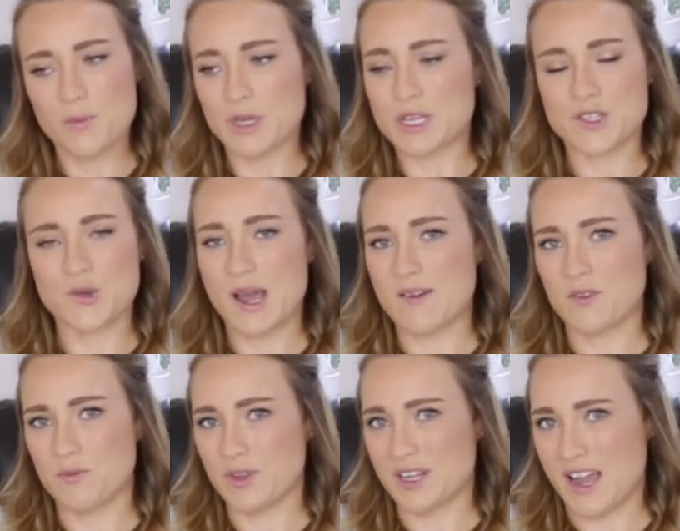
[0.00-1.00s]
Because you
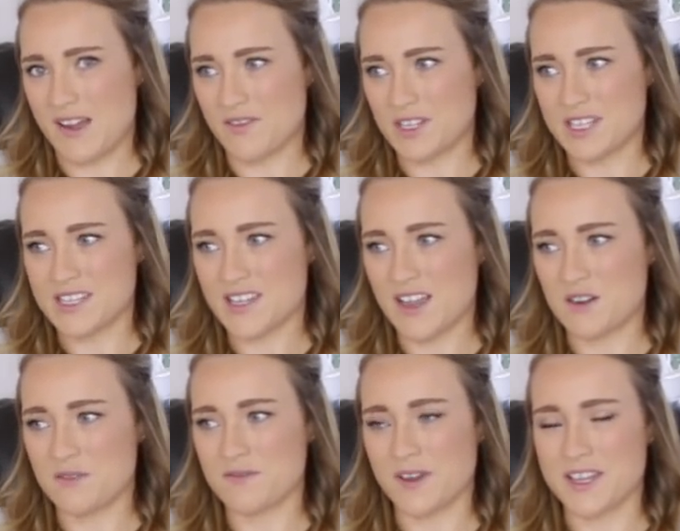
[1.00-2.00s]
haven't been having these
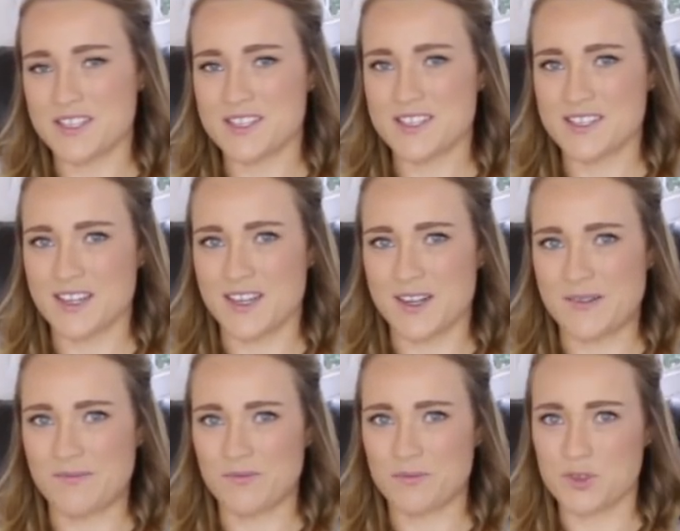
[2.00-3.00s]
kind of fights
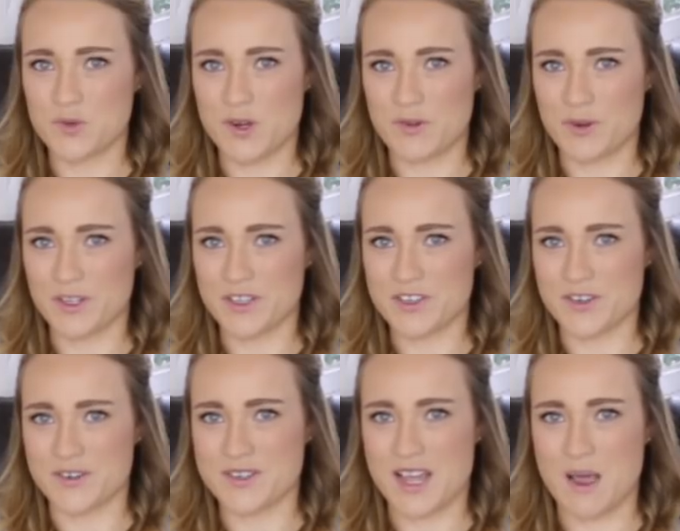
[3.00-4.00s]
between
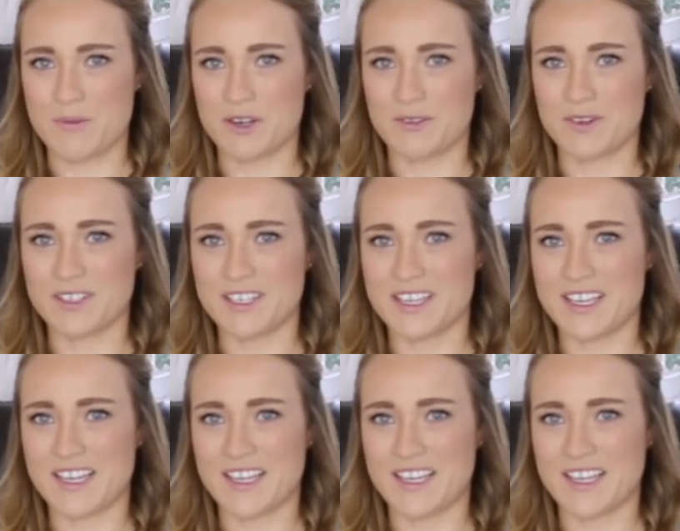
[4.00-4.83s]
realtors happening really,